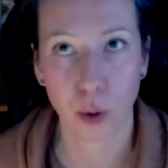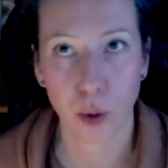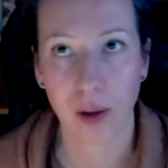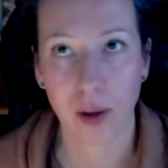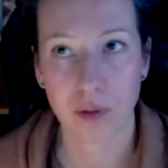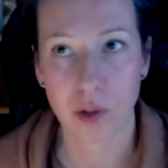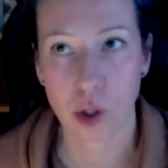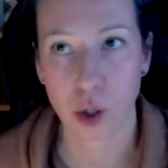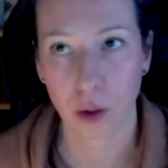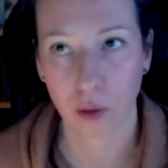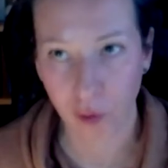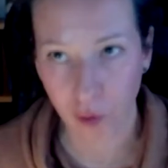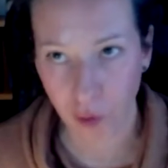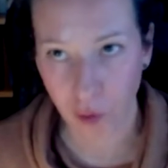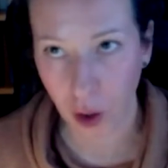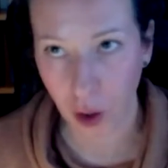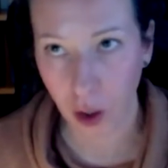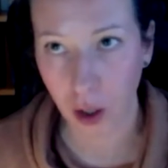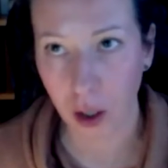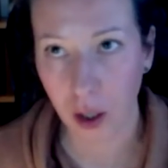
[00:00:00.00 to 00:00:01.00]
that you have so
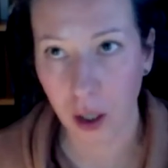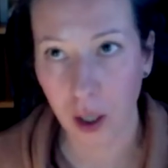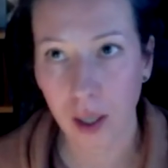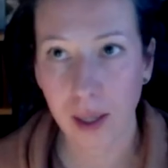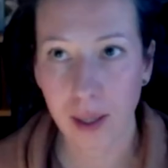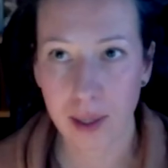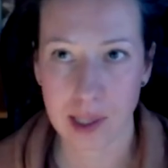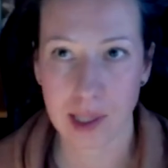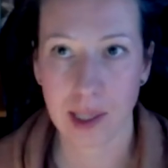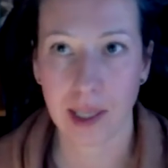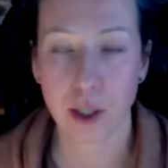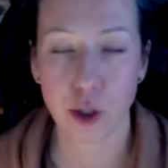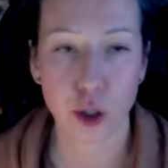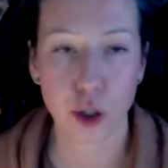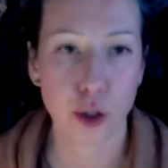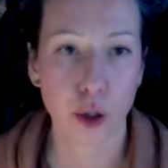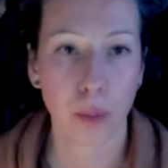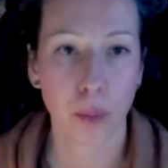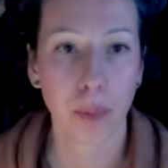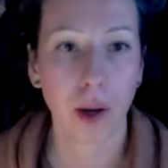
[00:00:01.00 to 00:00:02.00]
far has led
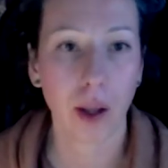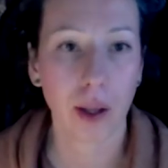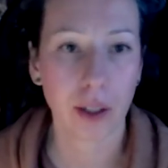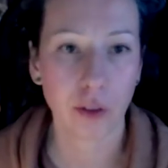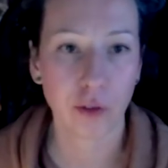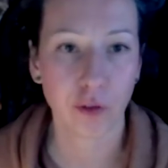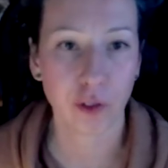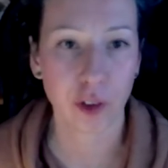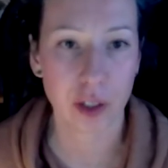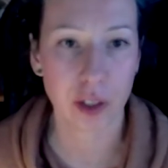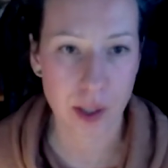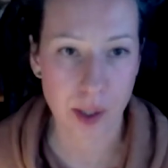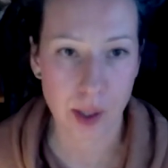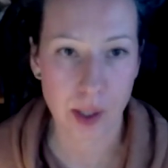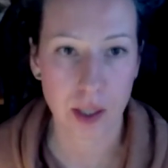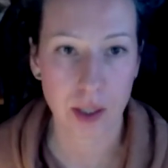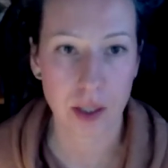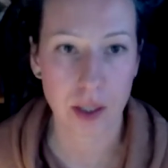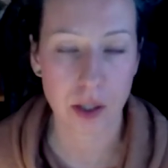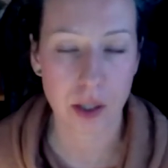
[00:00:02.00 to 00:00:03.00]
you to apply for this
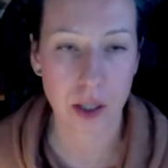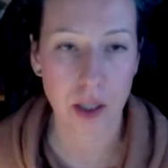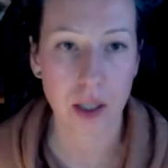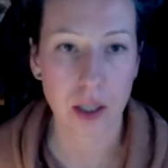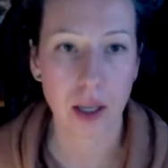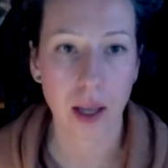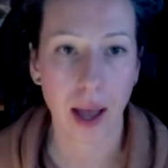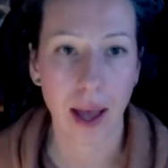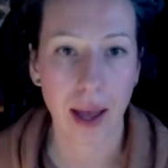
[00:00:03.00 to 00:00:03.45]
CDT